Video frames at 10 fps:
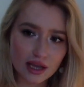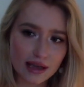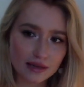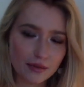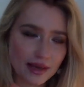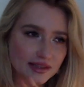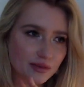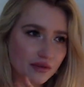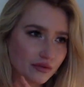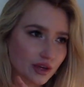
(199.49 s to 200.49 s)
It makes me
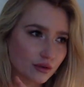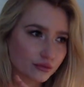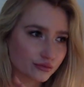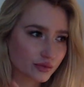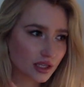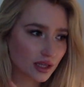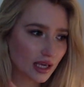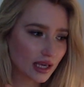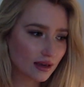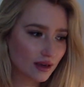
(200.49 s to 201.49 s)
feel
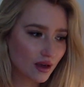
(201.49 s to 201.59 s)
really